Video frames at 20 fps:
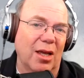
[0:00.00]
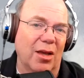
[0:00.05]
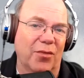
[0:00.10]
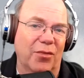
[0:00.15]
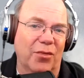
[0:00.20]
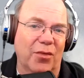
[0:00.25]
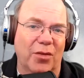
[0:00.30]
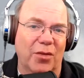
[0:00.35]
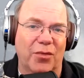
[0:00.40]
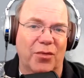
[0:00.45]

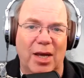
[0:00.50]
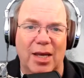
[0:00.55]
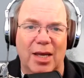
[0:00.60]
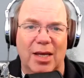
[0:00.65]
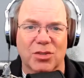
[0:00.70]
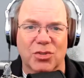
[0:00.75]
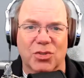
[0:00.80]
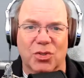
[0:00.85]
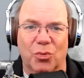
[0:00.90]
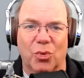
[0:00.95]
if I
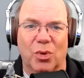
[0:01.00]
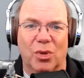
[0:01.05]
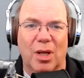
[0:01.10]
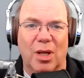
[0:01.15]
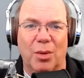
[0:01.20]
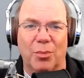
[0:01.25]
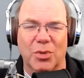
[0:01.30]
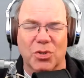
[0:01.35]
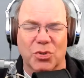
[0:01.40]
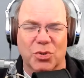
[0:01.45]
asked you, well,
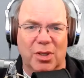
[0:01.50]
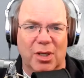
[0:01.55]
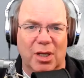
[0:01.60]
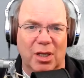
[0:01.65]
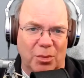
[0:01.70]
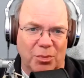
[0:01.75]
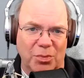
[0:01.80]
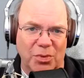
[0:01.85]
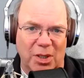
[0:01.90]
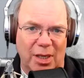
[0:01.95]
how much
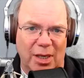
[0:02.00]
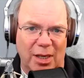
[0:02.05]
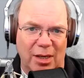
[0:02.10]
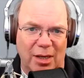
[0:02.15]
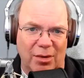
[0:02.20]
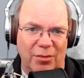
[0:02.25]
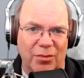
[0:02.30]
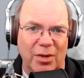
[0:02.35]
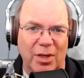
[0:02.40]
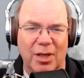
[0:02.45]
income do you
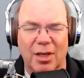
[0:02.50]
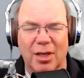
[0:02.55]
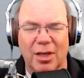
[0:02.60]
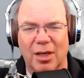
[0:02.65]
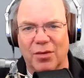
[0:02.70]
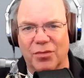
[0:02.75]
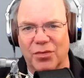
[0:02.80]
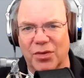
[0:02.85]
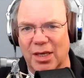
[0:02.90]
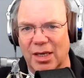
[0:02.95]
have?
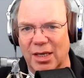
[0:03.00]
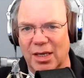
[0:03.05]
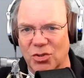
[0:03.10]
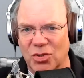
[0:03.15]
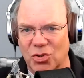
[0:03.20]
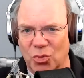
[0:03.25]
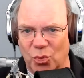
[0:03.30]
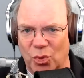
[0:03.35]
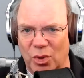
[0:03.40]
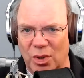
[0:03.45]
If the
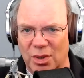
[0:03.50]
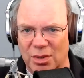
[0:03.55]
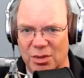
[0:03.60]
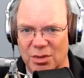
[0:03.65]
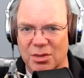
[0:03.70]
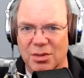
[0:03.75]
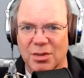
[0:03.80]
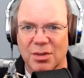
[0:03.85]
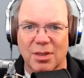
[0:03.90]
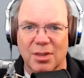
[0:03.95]
answer
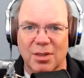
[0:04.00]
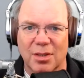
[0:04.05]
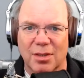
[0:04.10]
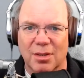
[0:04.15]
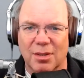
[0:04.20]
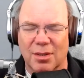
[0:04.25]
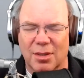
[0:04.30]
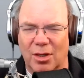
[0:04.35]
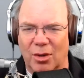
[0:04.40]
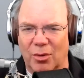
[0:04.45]
was,
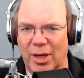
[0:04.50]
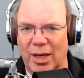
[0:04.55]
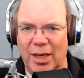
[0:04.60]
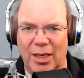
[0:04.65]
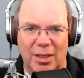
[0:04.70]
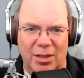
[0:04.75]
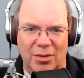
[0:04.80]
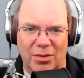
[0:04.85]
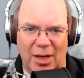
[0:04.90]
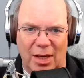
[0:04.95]

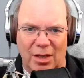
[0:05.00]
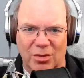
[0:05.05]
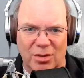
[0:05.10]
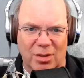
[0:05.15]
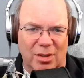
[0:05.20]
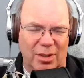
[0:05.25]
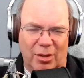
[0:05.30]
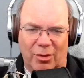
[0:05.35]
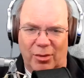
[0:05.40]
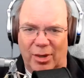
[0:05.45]

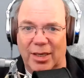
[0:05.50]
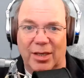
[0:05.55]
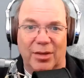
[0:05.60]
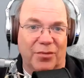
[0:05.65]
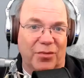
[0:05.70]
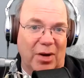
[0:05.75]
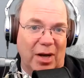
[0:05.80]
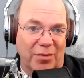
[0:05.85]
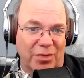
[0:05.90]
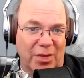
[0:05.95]
80,000,
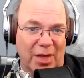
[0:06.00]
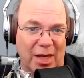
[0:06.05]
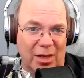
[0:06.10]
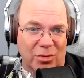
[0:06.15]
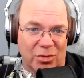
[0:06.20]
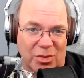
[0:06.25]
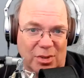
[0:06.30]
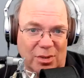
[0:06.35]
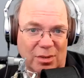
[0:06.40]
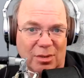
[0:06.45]

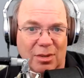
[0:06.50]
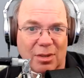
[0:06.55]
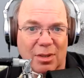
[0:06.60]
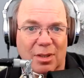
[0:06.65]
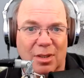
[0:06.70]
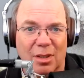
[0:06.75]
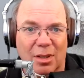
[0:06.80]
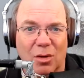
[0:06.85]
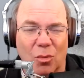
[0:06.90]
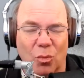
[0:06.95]
85,000,
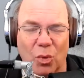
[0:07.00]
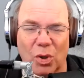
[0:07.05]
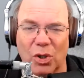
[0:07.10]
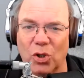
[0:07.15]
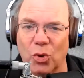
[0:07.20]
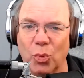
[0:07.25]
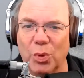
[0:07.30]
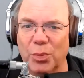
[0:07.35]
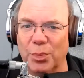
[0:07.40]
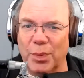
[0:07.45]
well,
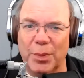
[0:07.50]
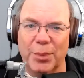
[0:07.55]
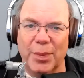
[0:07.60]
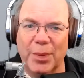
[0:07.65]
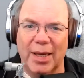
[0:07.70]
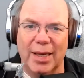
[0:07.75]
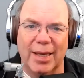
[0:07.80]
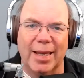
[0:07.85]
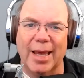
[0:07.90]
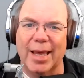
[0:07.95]
you wouldn't be
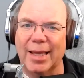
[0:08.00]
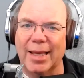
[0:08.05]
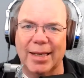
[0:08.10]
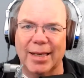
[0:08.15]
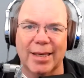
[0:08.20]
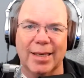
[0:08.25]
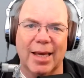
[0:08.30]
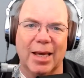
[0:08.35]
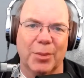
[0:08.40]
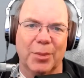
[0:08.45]
paying
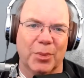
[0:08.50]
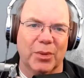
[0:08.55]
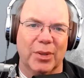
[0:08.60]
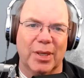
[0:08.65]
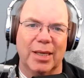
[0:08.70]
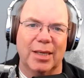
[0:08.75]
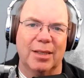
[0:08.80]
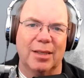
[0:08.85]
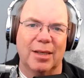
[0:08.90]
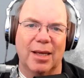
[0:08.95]
any capital
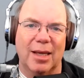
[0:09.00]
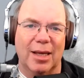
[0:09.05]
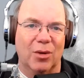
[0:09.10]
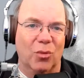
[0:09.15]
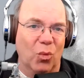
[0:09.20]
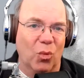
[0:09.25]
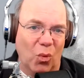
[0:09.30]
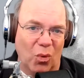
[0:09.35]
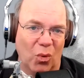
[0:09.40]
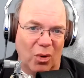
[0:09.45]
gain
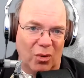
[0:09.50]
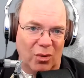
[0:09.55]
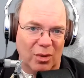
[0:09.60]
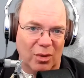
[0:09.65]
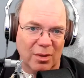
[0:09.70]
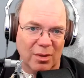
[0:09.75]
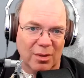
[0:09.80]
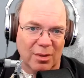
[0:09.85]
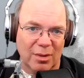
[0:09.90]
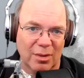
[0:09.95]
at all,
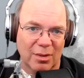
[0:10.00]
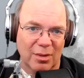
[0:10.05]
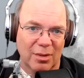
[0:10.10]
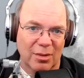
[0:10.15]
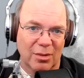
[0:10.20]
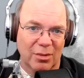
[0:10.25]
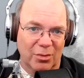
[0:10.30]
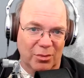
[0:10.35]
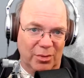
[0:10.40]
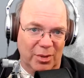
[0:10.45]

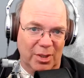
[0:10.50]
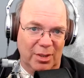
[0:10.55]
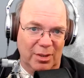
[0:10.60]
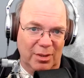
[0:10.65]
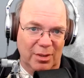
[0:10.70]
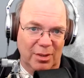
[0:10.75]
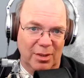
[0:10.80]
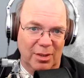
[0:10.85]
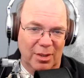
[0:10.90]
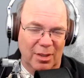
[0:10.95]

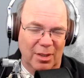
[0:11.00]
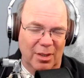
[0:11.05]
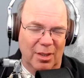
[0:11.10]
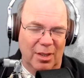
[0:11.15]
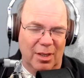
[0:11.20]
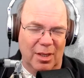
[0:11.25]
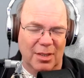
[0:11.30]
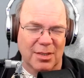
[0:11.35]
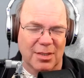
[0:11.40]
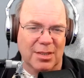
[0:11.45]
right?
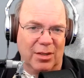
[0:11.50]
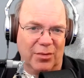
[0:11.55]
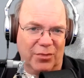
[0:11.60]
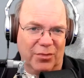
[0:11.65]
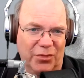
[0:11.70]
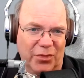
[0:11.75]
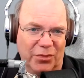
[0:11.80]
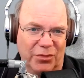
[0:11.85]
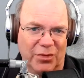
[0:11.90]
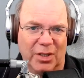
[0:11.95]
Instead
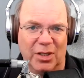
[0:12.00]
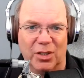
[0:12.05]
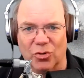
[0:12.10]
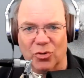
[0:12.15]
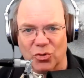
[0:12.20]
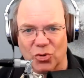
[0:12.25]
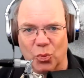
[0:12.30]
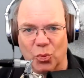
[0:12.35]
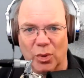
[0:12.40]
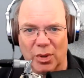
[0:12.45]
of 15
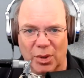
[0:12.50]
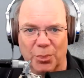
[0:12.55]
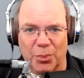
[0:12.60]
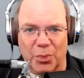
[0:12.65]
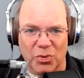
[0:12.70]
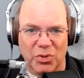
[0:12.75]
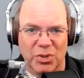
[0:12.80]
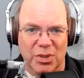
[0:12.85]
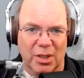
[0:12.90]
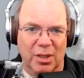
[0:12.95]
or
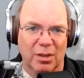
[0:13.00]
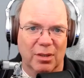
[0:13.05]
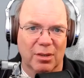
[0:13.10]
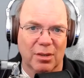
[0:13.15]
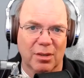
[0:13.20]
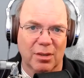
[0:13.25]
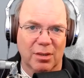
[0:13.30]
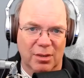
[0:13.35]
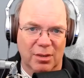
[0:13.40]
20%,